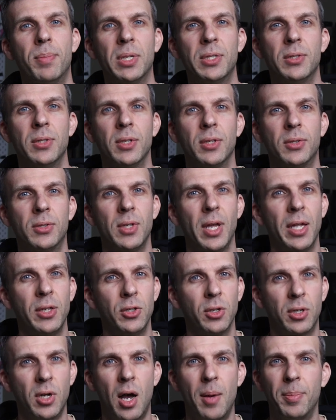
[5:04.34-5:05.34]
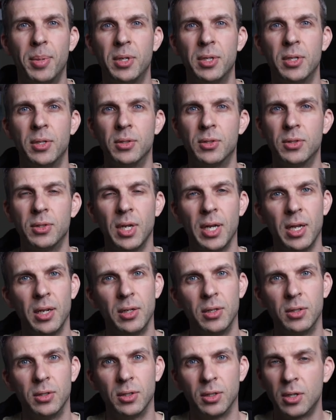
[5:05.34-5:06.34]
business and your competence
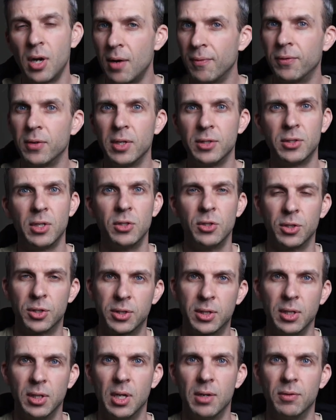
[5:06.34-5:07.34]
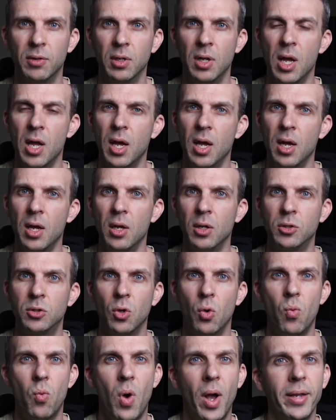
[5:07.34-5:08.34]
and your confidence and your skill level.
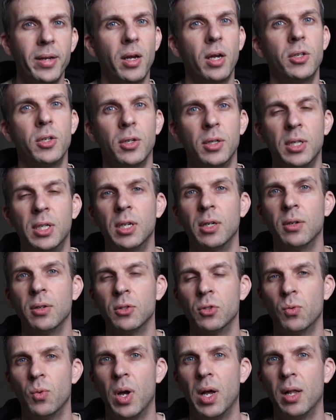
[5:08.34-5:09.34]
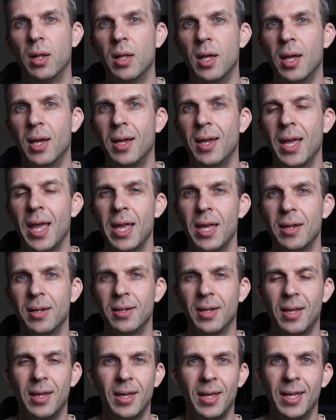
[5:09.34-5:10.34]
So why not your gear as well?
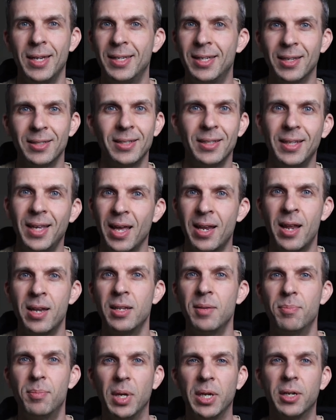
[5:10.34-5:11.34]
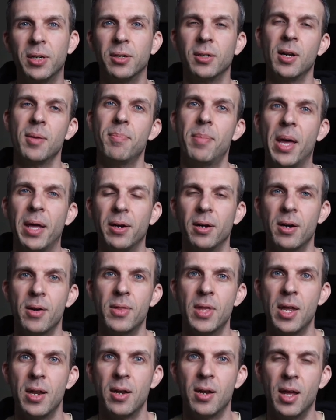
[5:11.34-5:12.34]
And it doesn't get any bigger and better
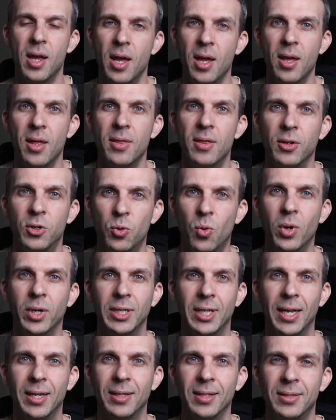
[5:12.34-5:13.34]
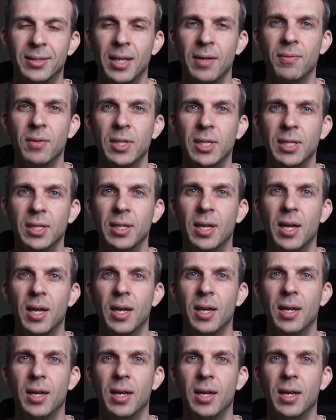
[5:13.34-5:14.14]
than the 28 to 70,